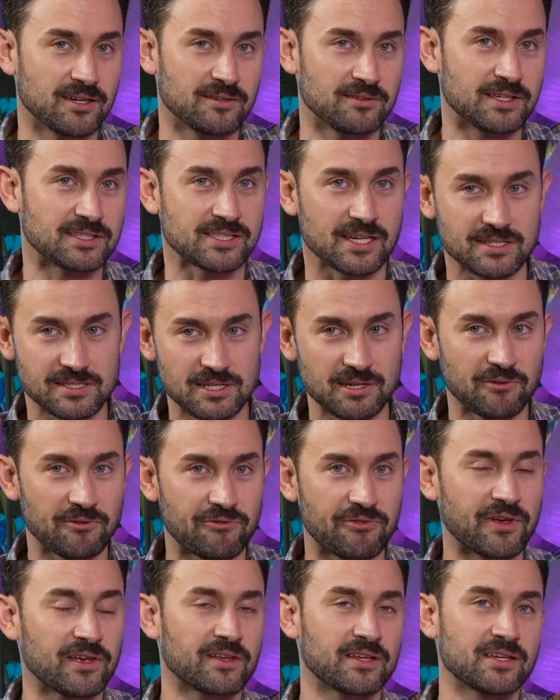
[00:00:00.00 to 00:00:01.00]
this idea of
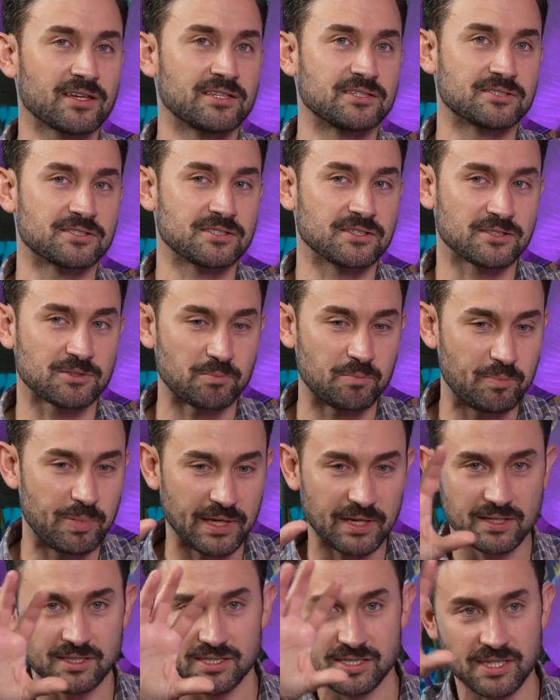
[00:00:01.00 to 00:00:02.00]
failing is this
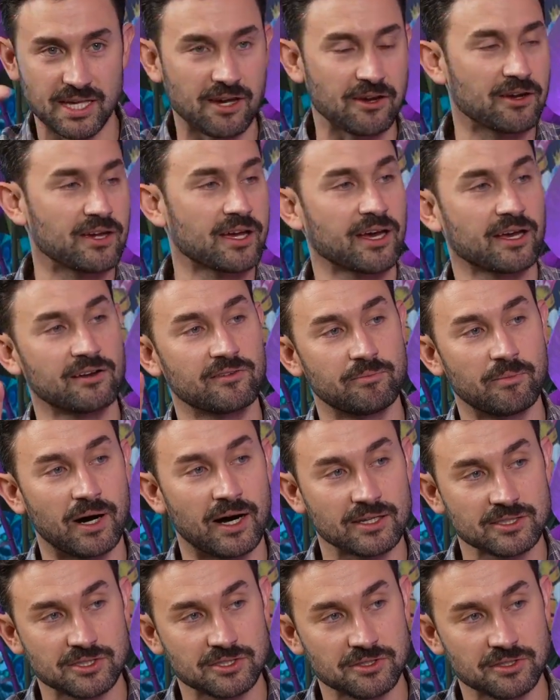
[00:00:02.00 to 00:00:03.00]
big, scary kind of
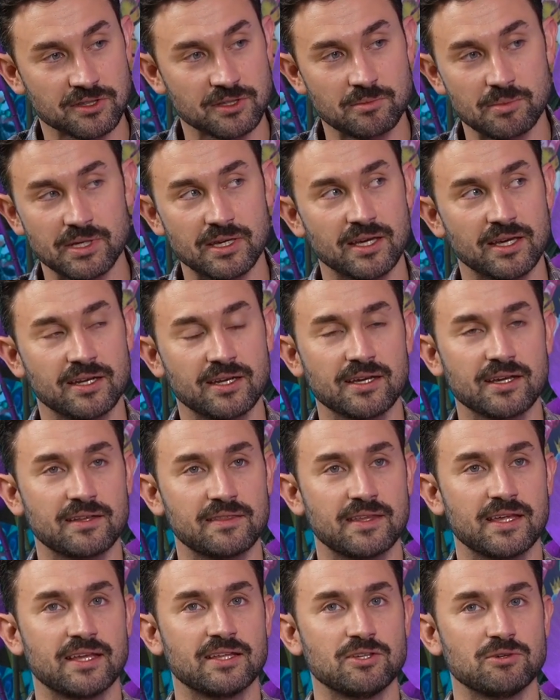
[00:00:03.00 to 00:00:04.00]
monster in the beginning,
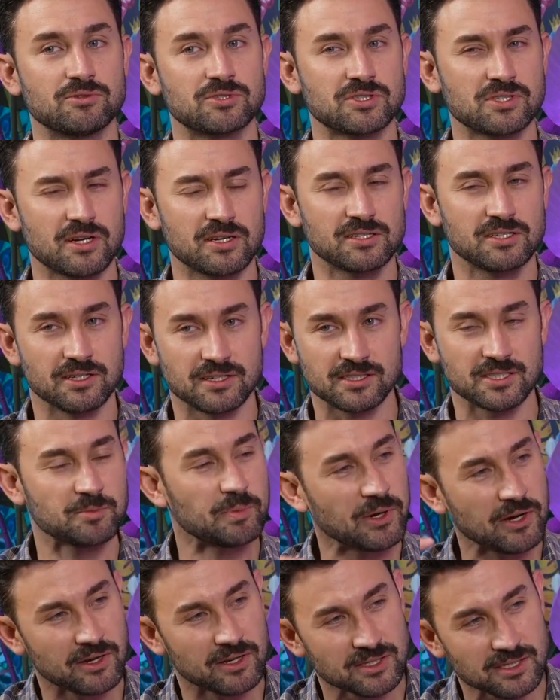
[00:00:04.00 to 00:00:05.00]
and then you start to
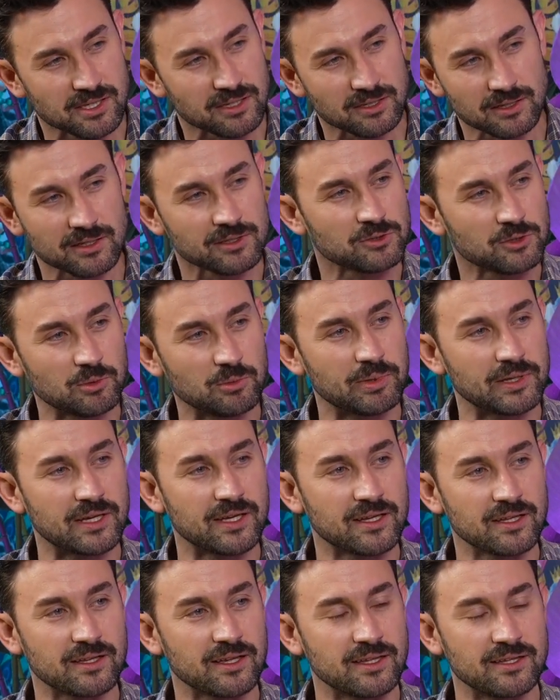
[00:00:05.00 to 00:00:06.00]
experience it a little
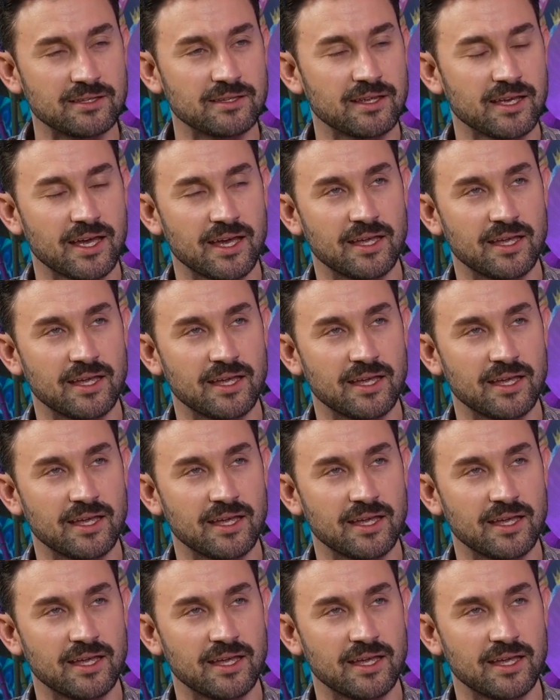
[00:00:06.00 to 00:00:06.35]
bit, and